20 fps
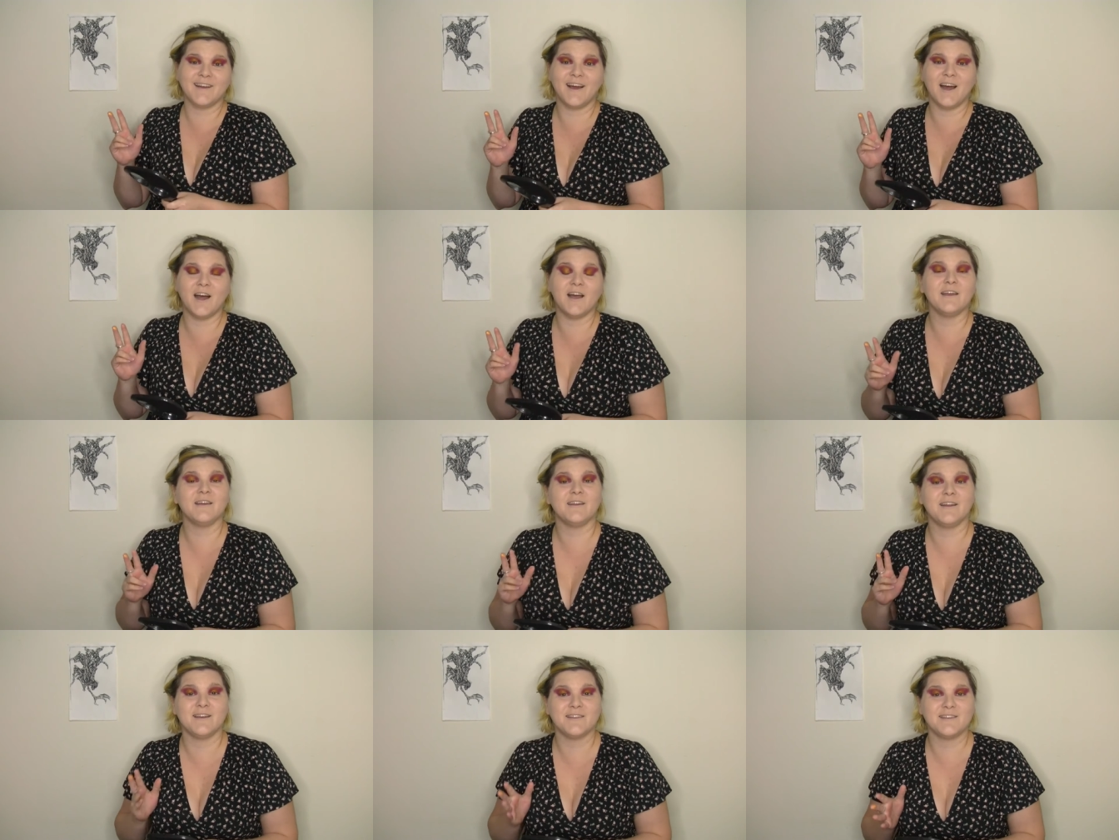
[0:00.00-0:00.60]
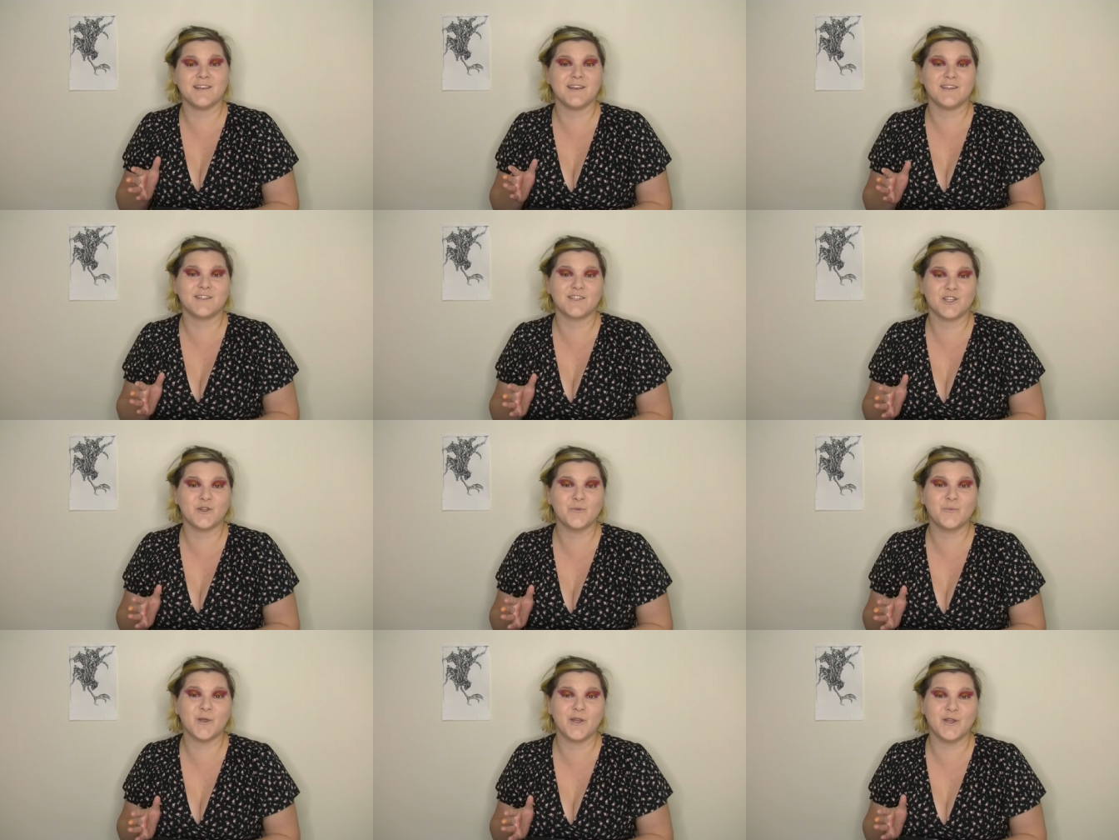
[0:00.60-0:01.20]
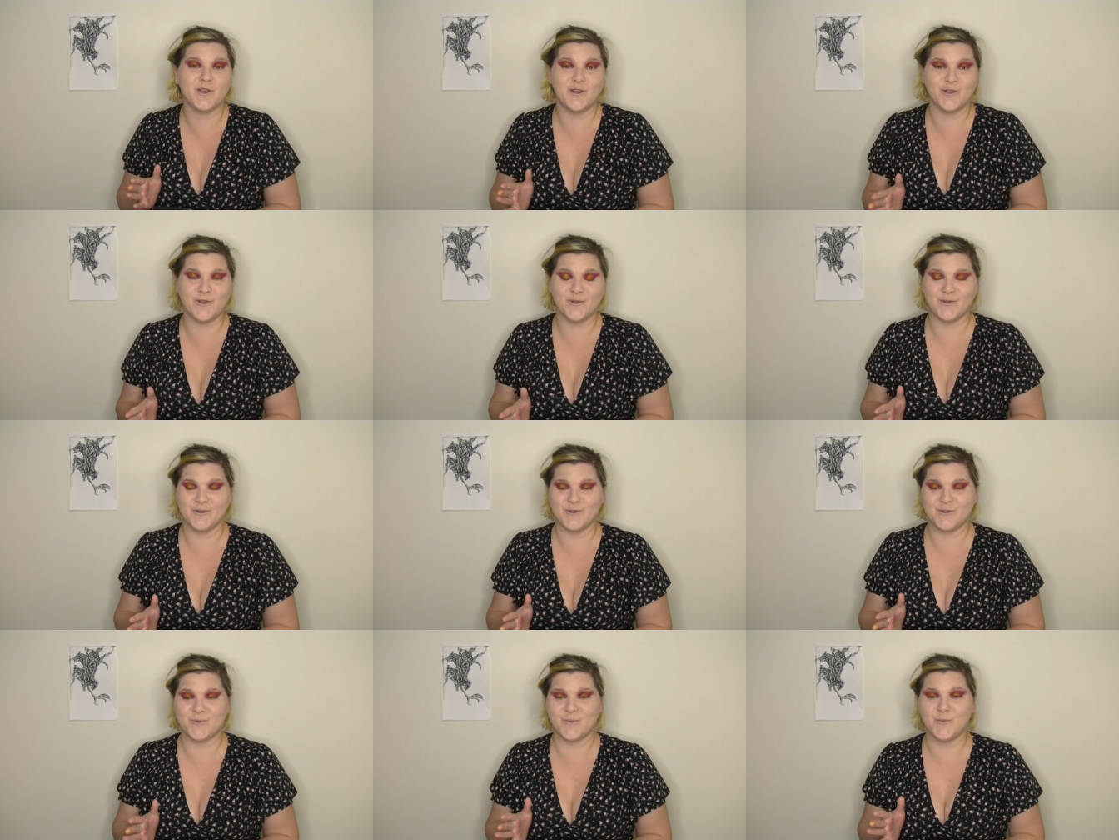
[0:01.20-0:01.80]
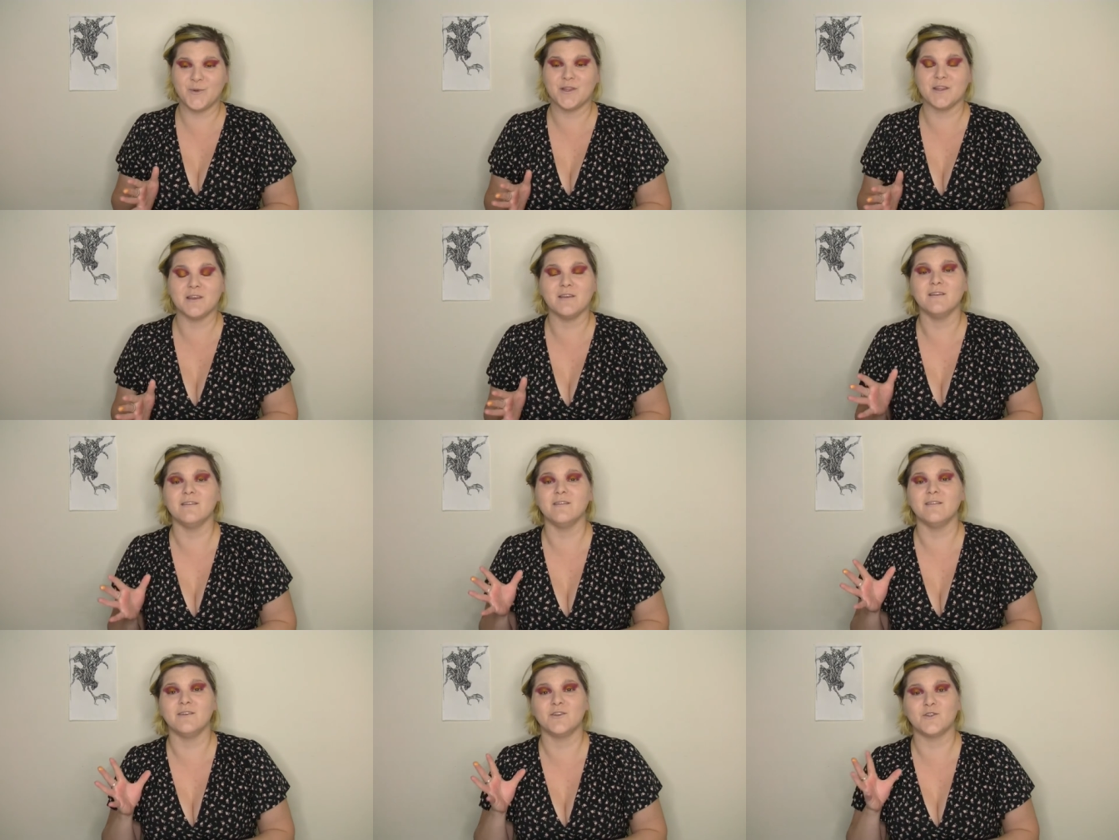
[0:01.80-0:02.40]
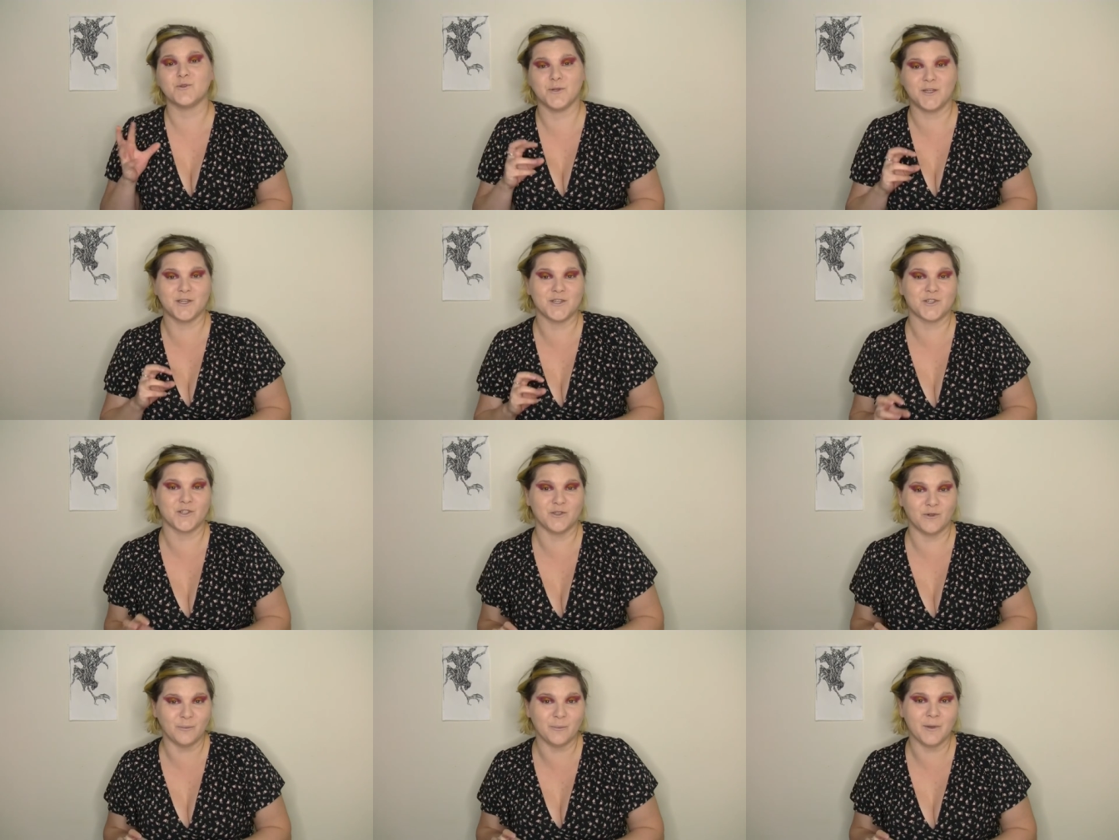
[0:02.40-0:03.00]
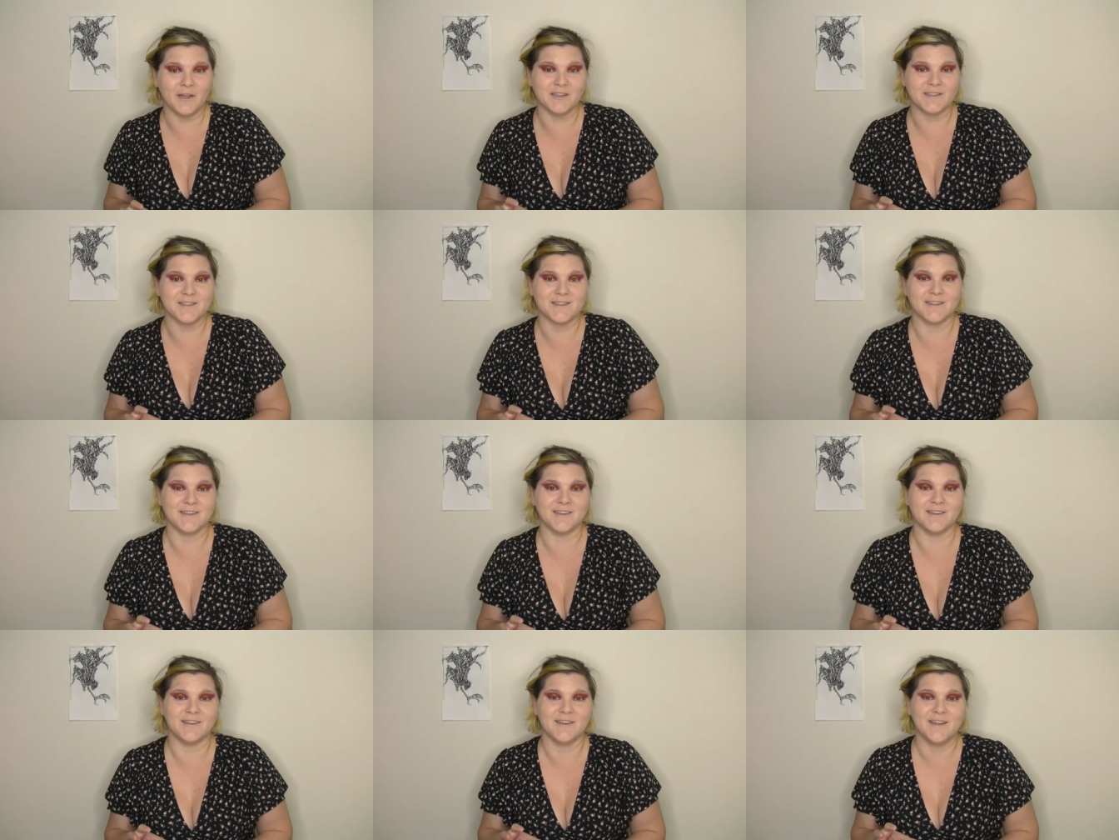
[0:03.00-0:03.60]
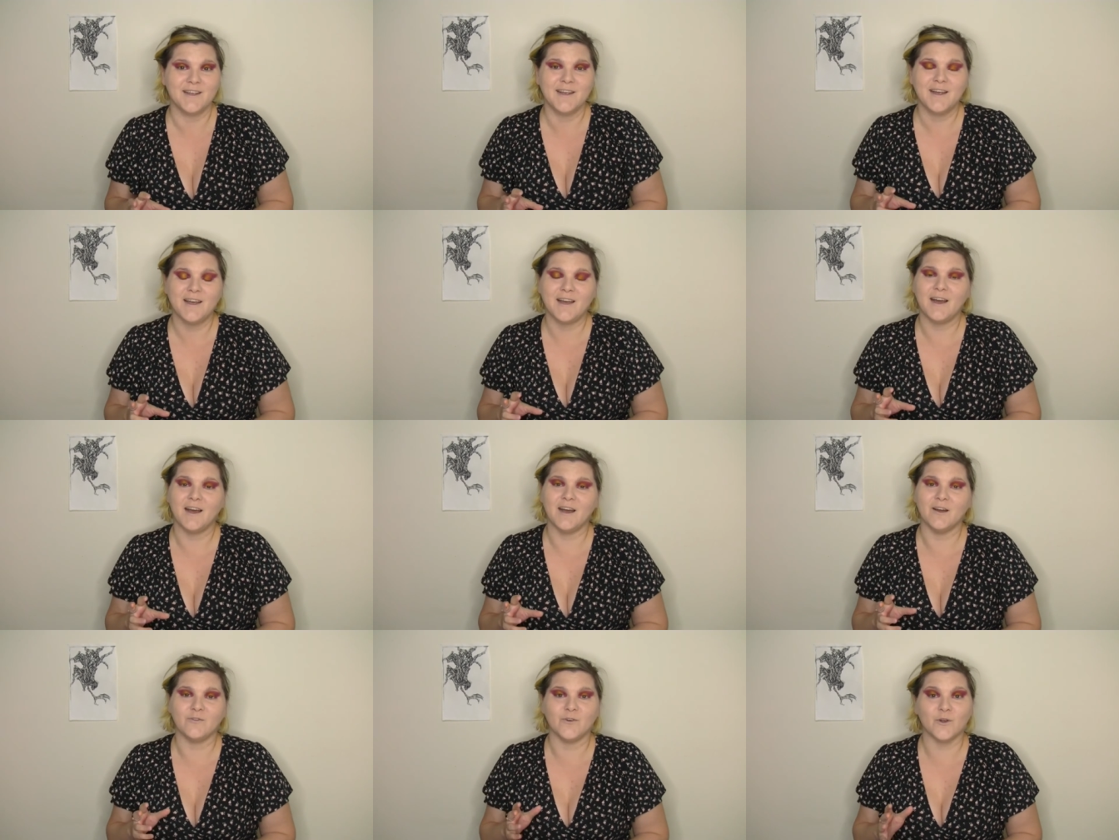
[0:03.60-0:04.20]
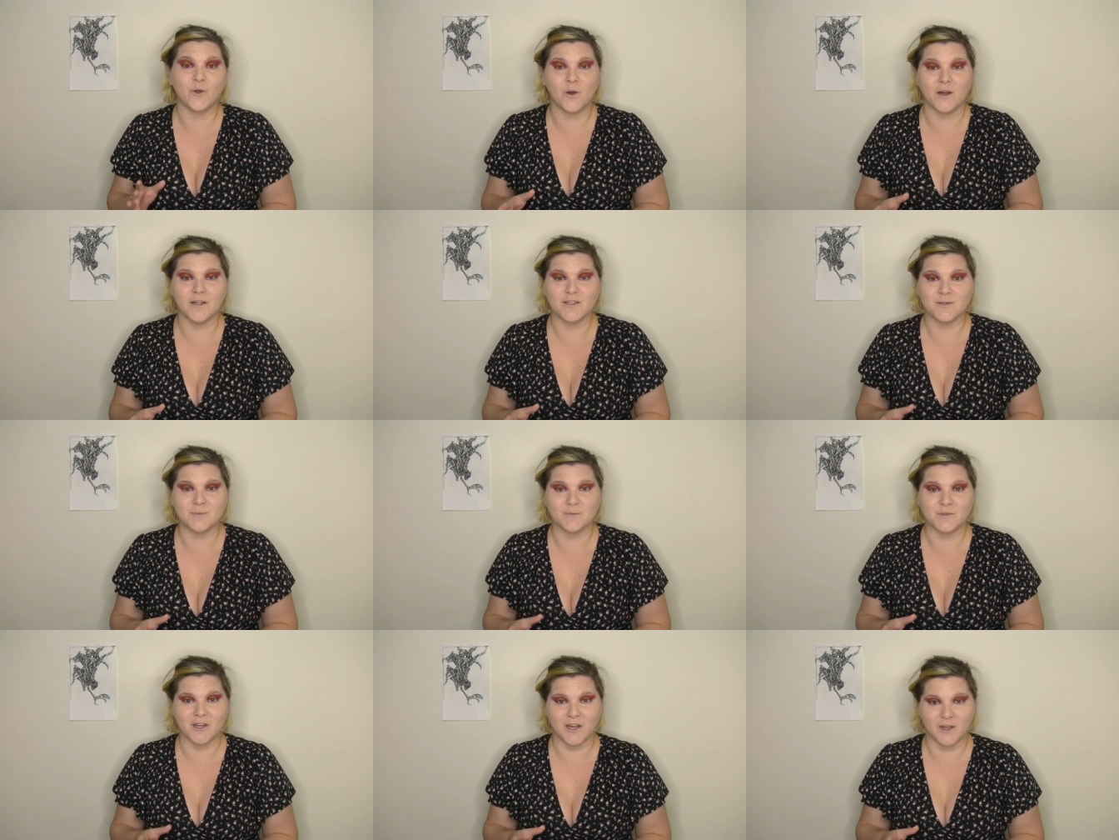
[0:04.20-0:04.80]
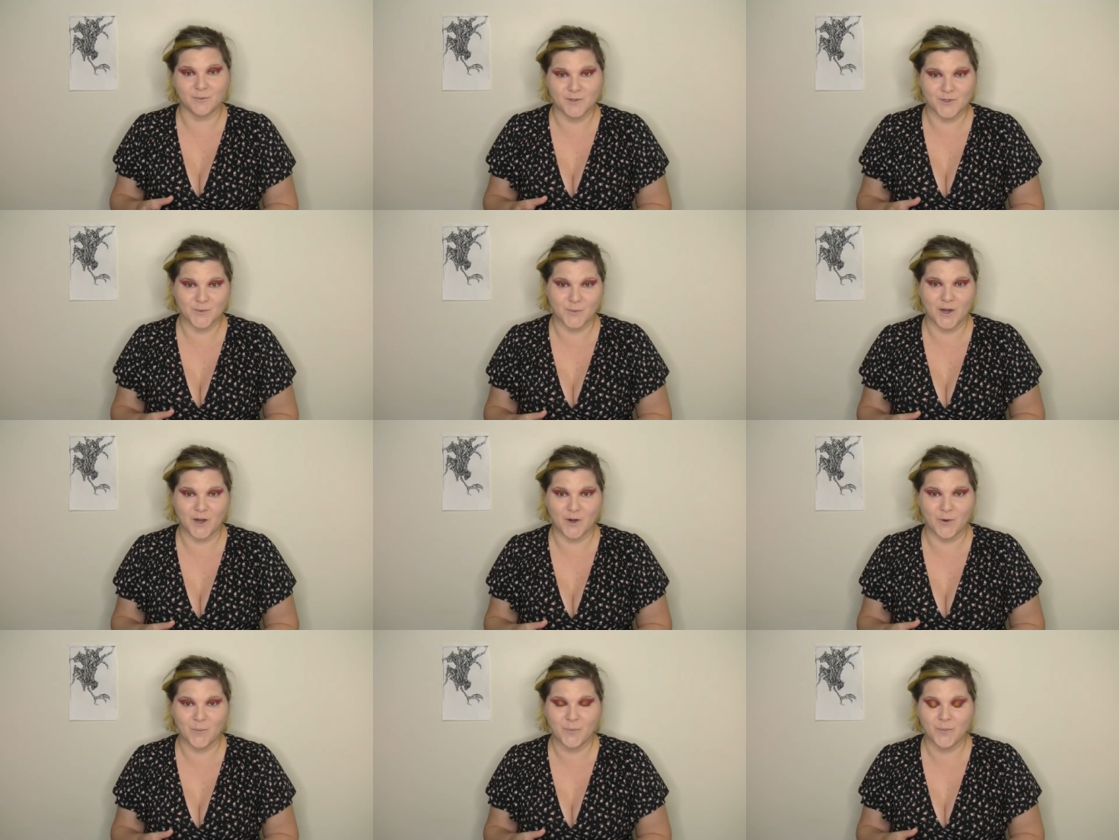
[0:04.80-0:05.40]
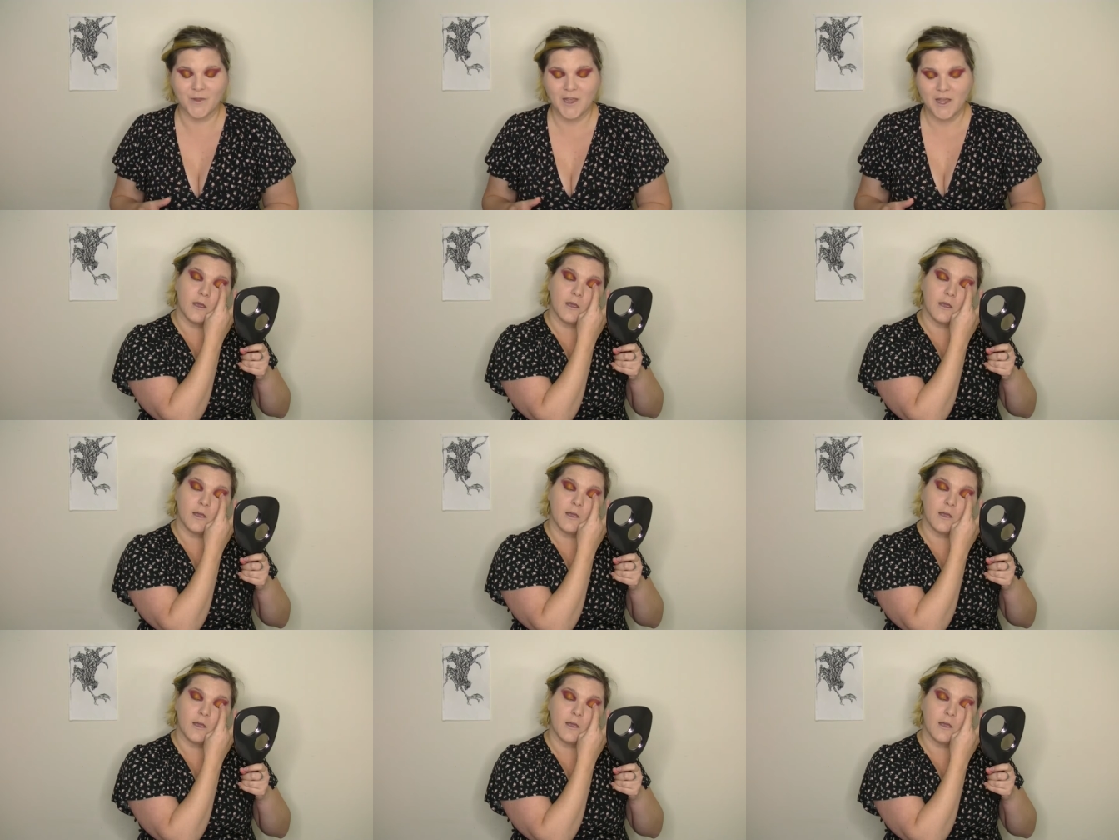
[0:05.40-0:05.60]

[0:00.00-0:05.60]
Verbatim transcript: uh, it has actually been used within traditional medicine uh, for quite some time as well.